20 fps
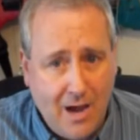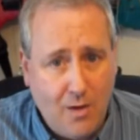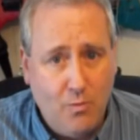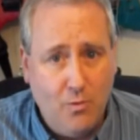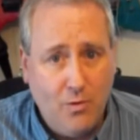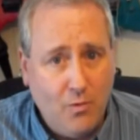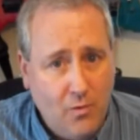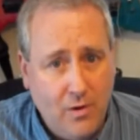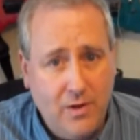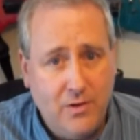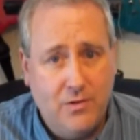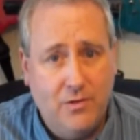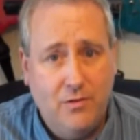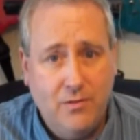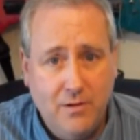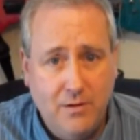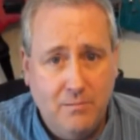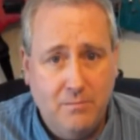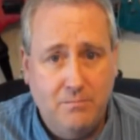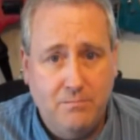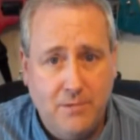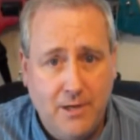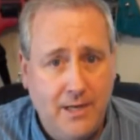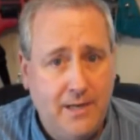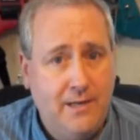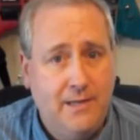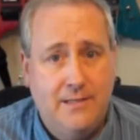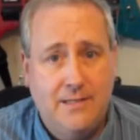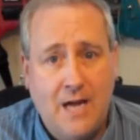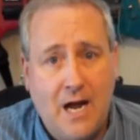I will rent to them
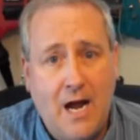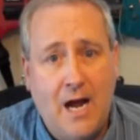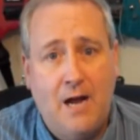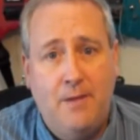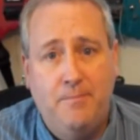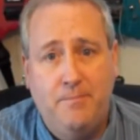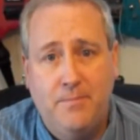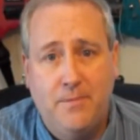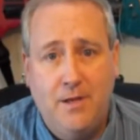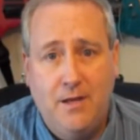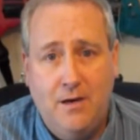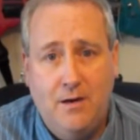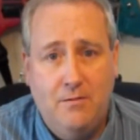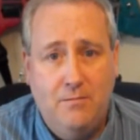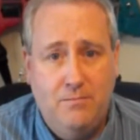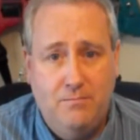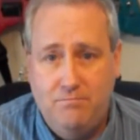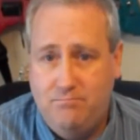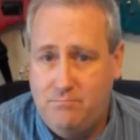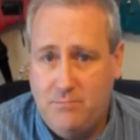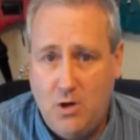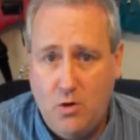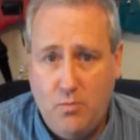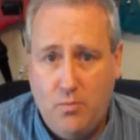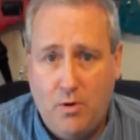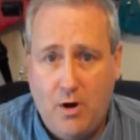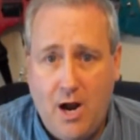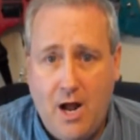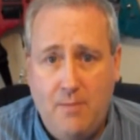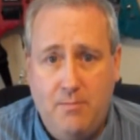anytime. You know, no
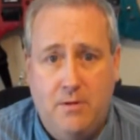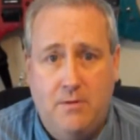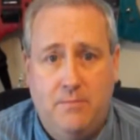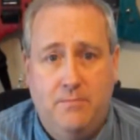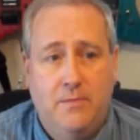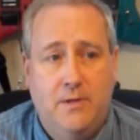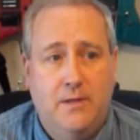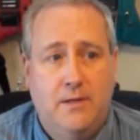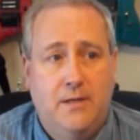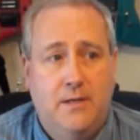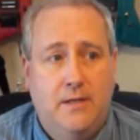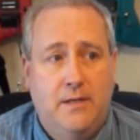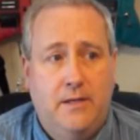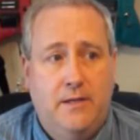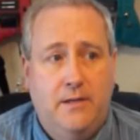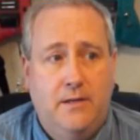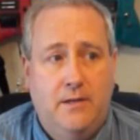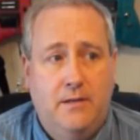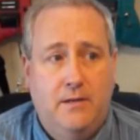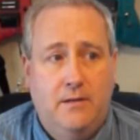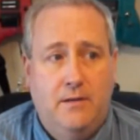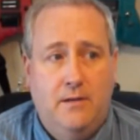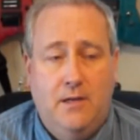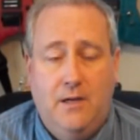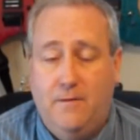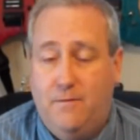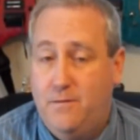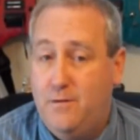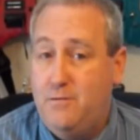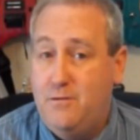problem.
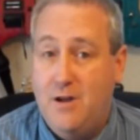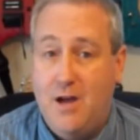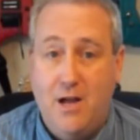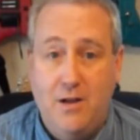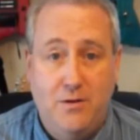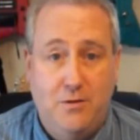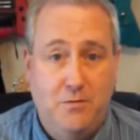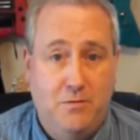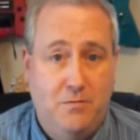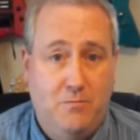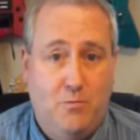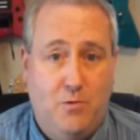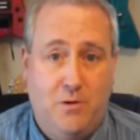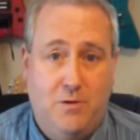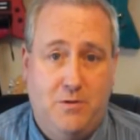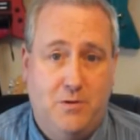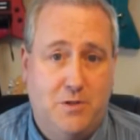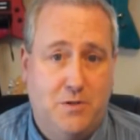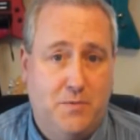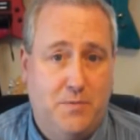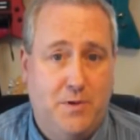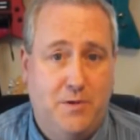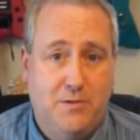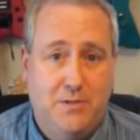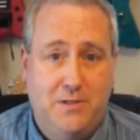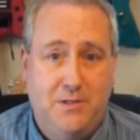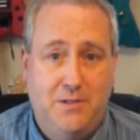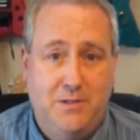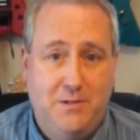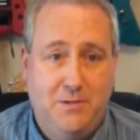If they're not doing what they're
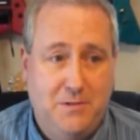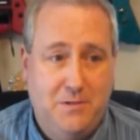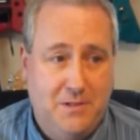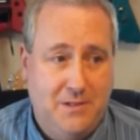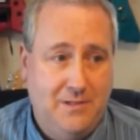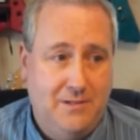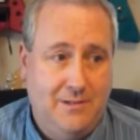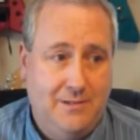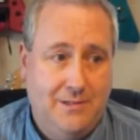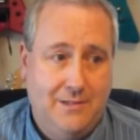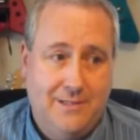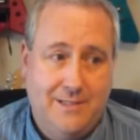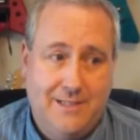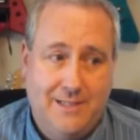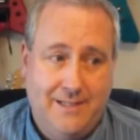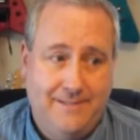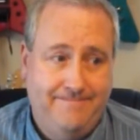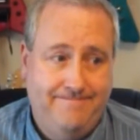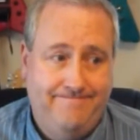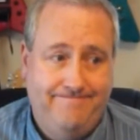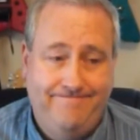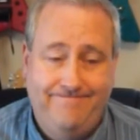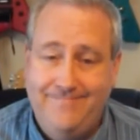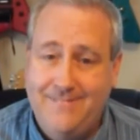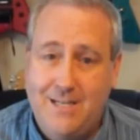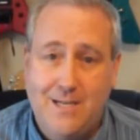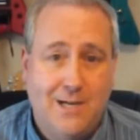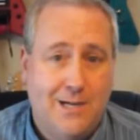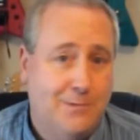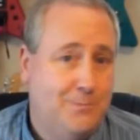supposed to do, and you just say
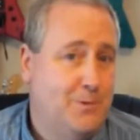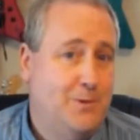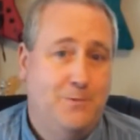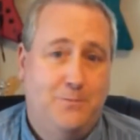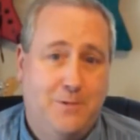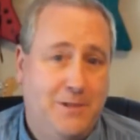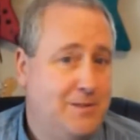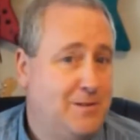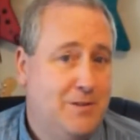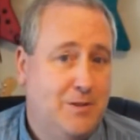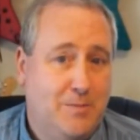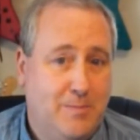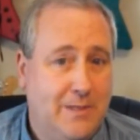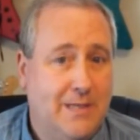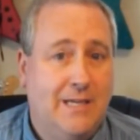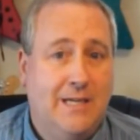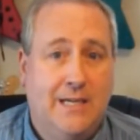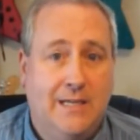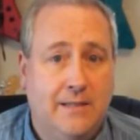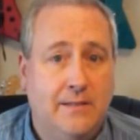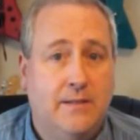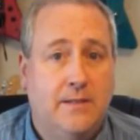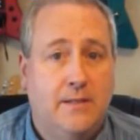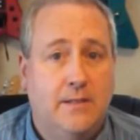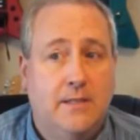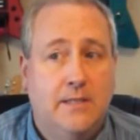no, I wouldn't rent to them again.